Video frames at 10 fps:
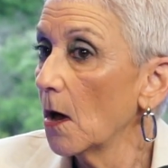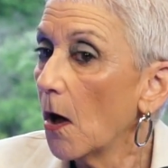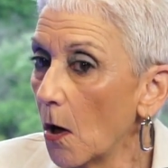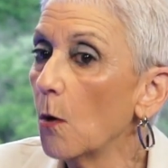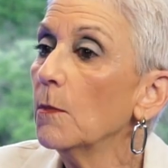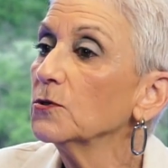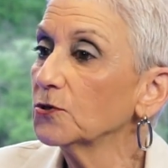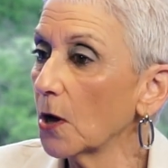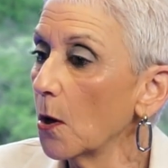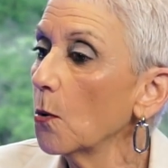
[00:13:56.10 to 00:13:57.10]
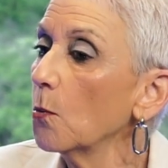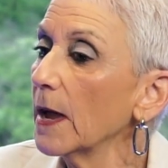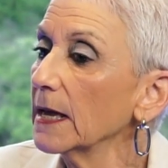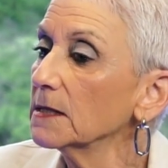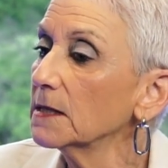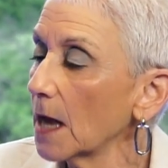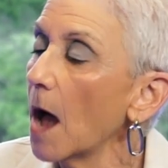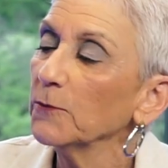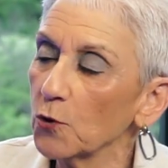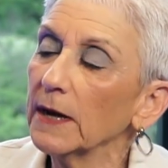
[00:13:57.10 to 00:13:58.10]

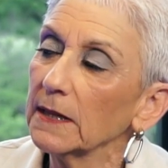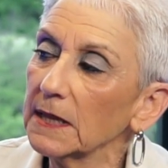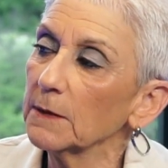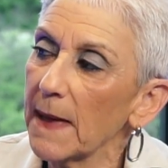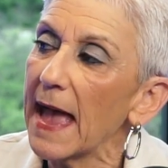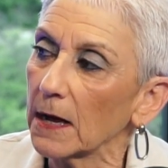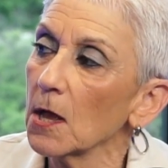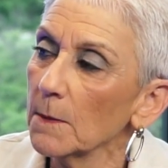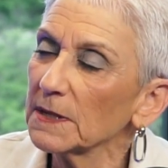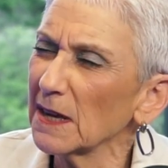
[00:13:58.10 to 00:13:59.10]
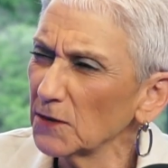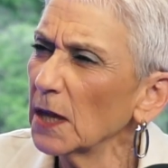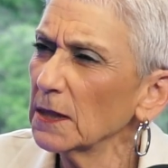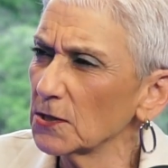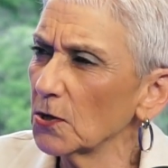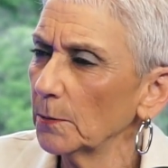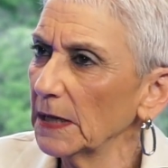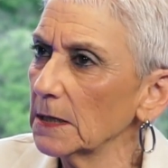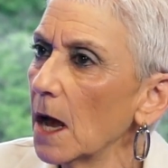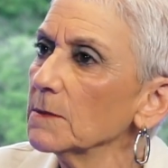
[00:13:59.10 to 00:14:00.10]
I'm trying to think back because I've done this so
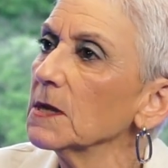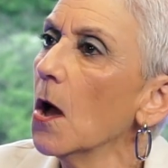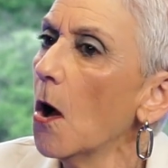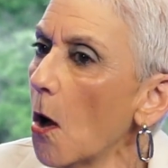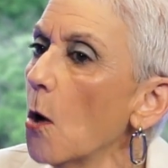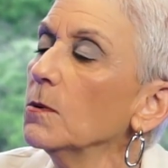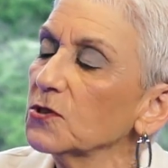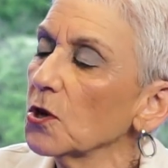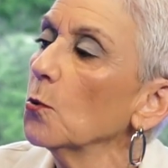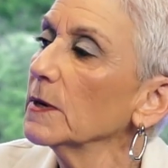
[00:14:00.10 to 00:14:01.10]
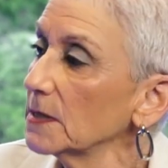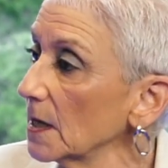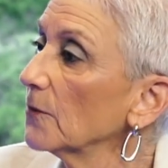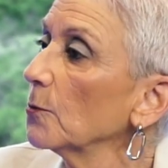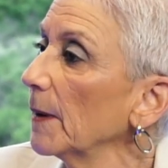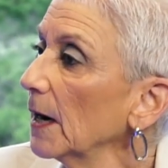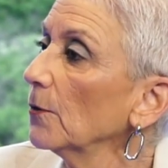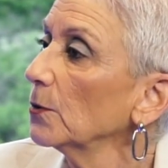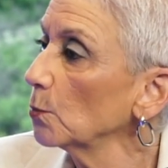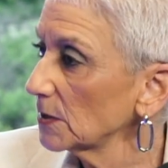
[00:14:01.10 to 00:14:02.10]
many times. Almost always the other
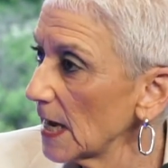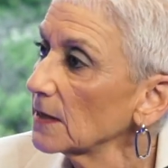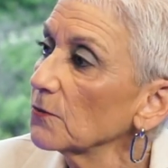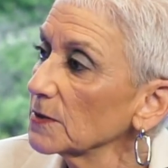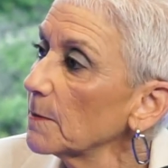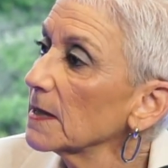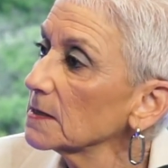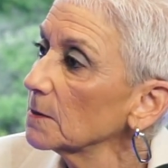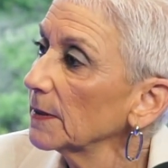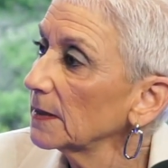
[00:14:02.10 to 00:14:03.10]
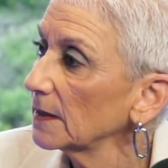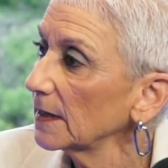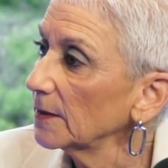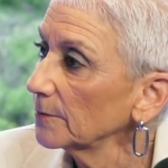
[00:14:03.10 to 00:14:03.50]
parent will take the responsibility.